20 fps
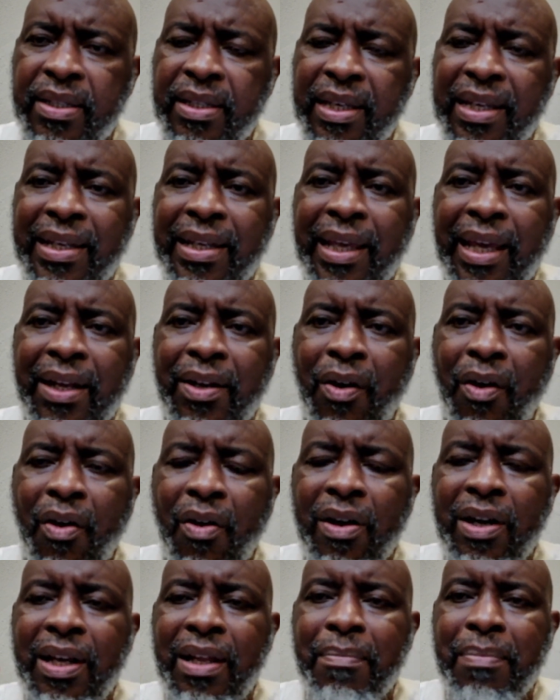It can
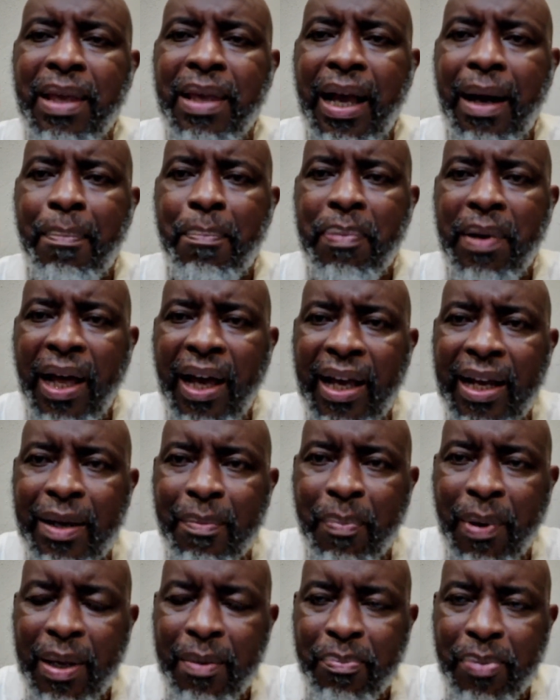only be applied
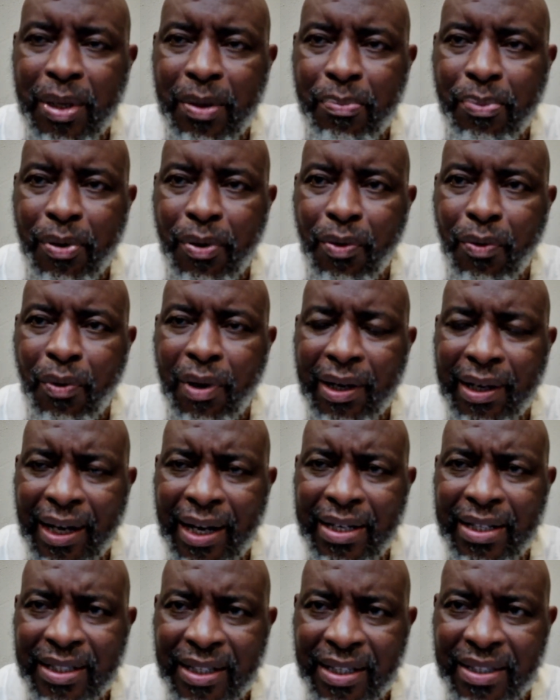by people who are
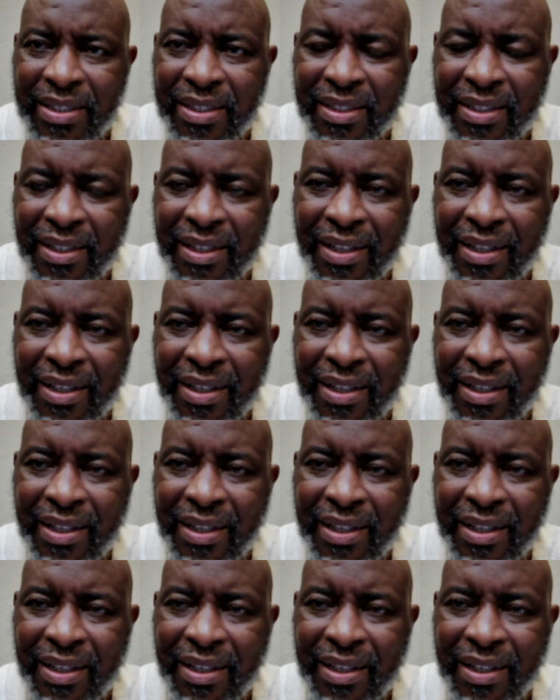righteous.